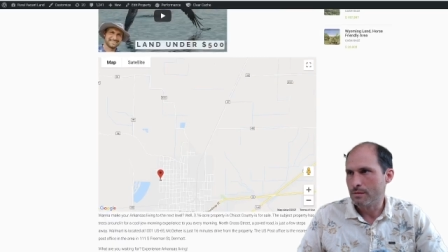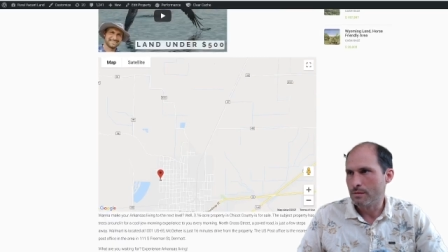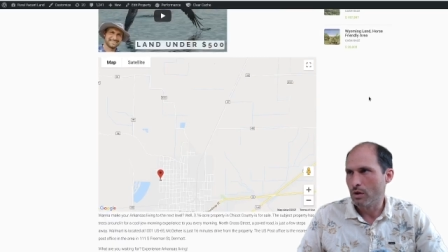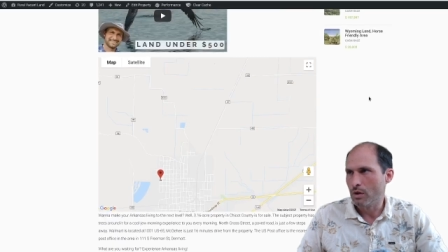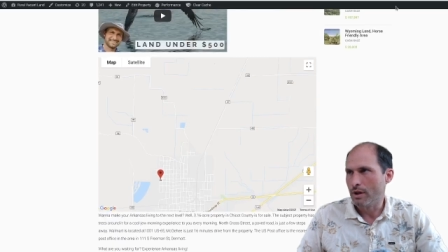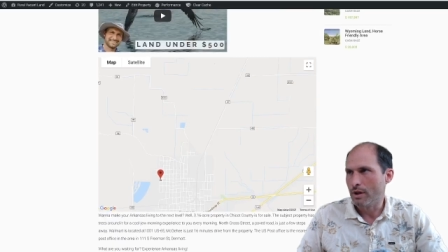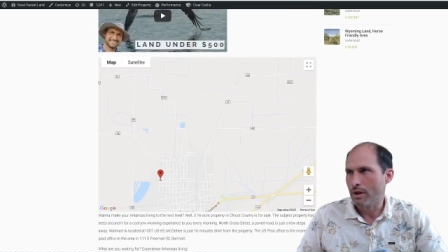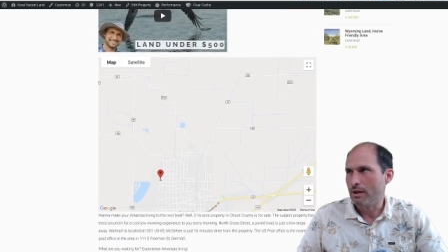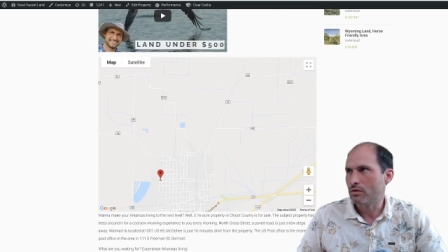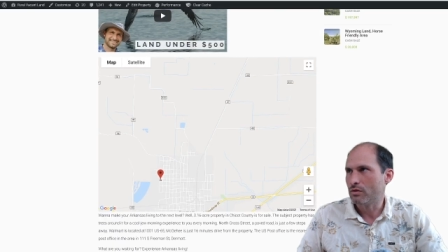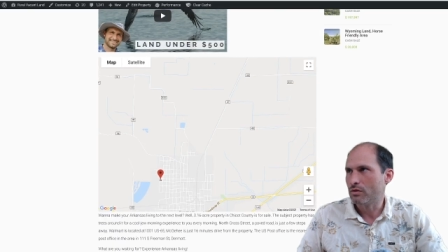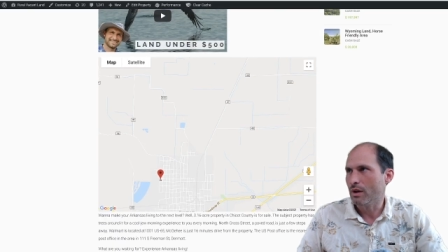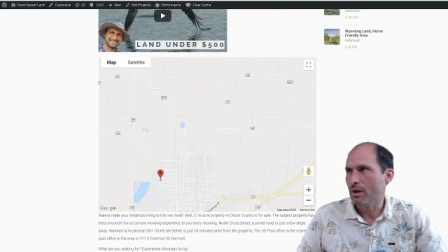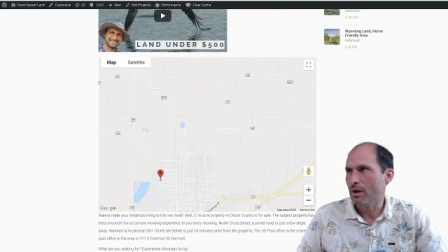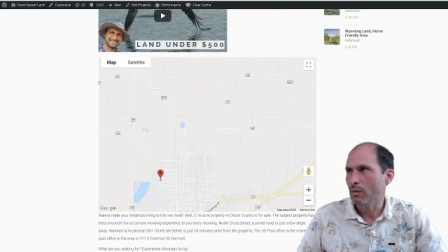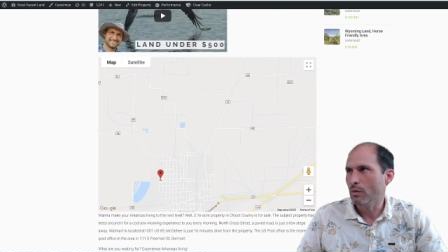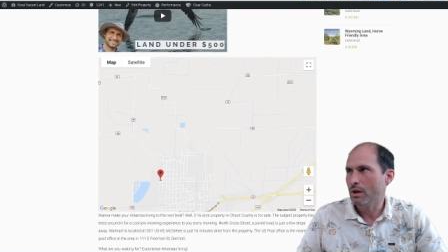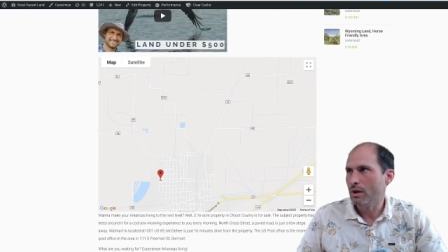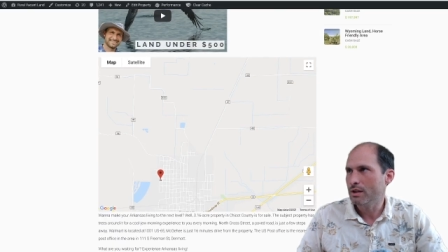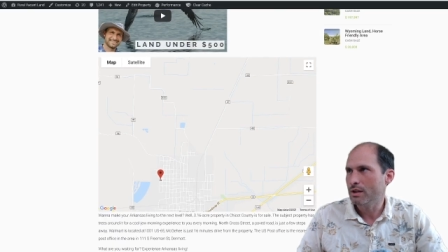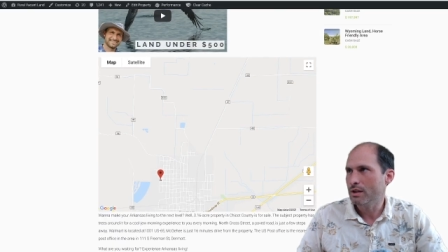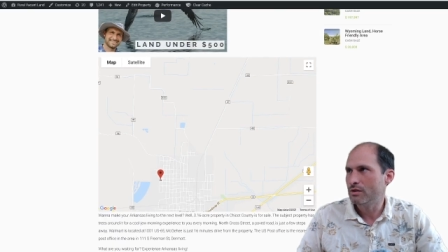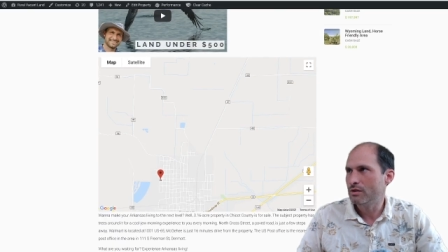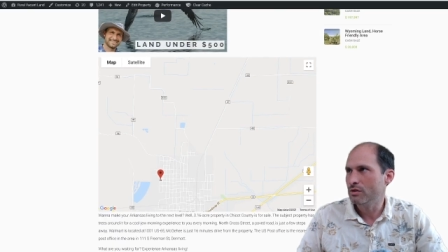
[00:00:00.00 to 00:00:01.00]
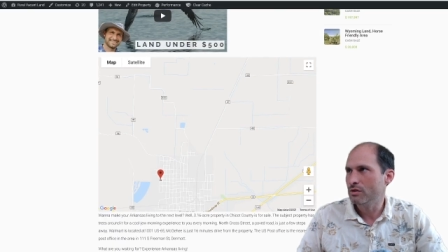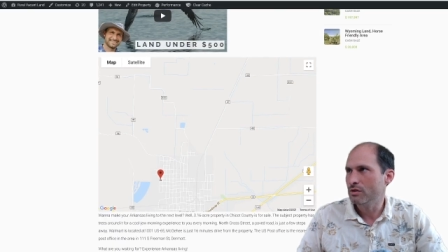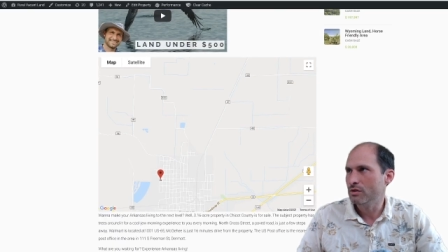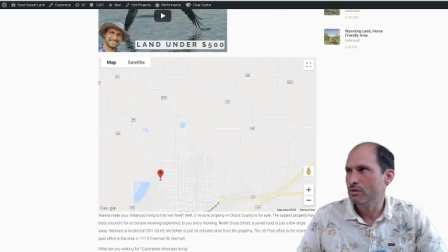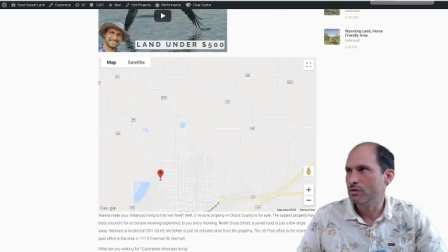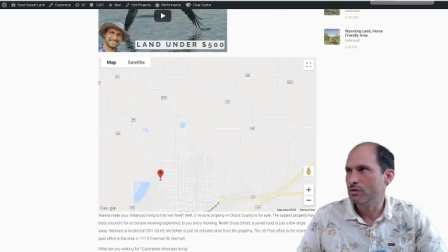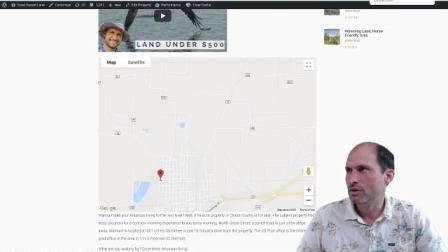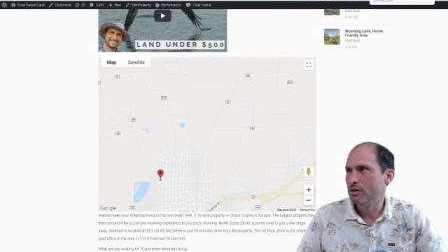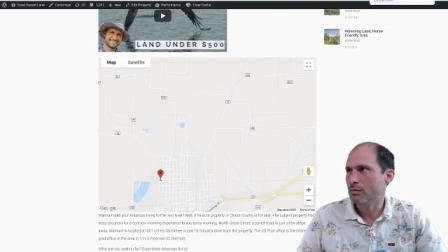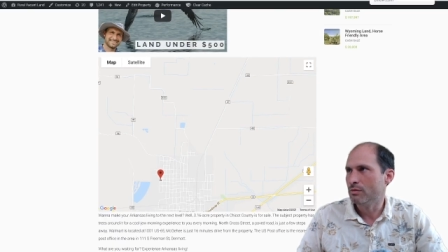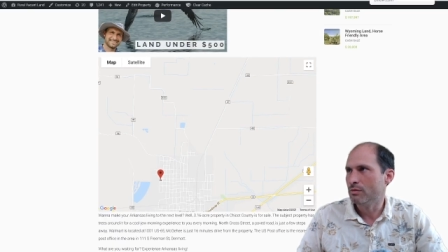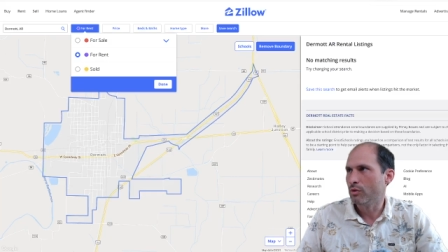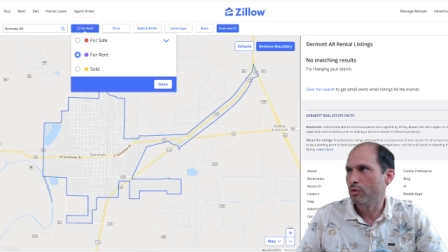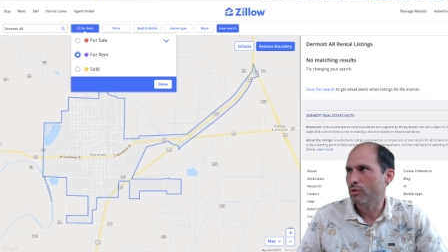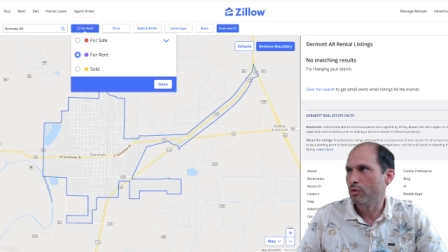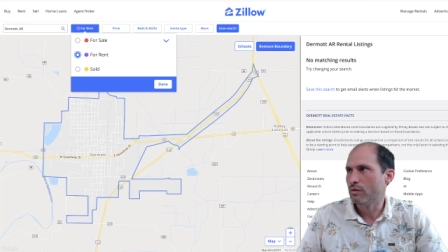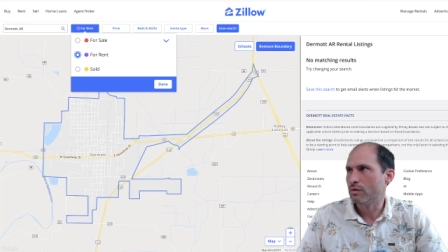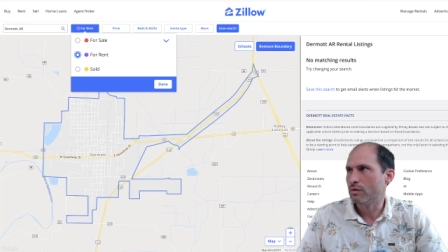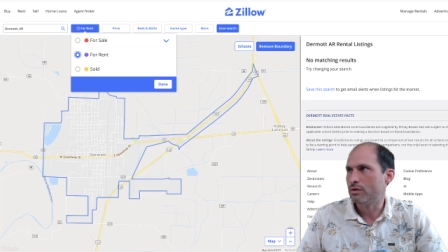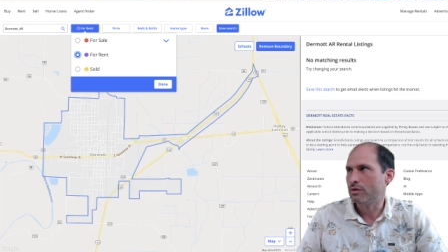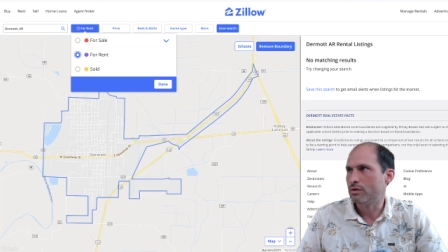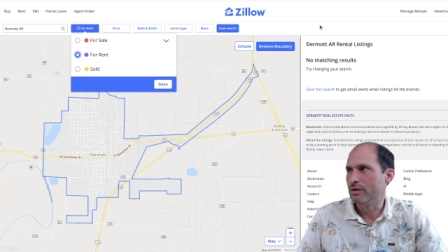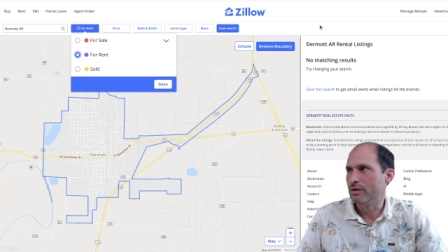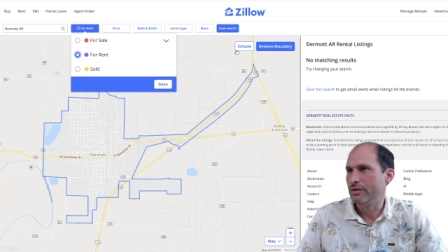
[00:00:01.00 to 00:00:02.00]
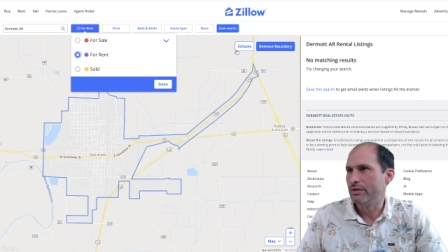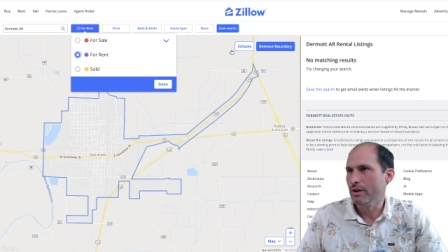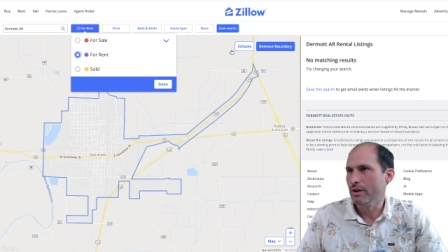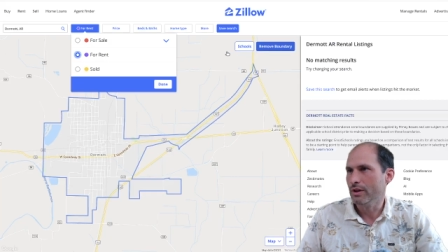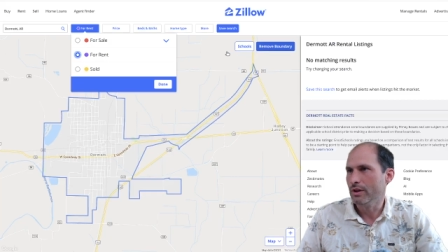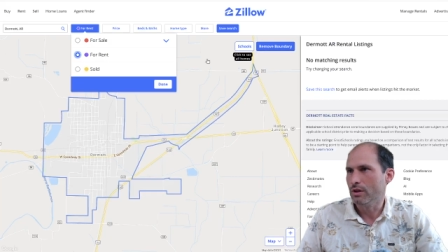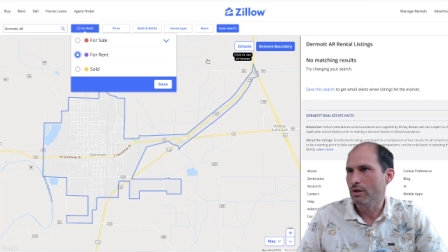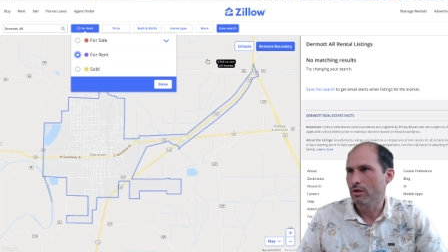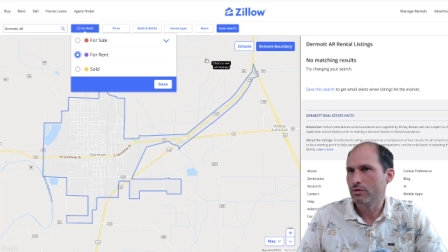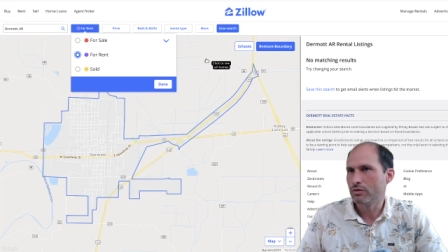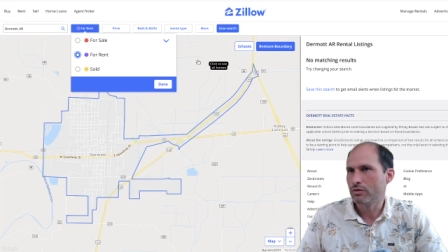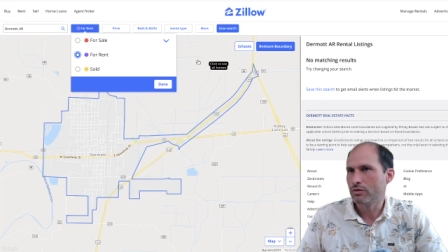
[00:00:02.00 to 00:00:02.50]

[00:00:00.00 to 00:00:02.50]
okay, so I wanted to jump over to Zillow.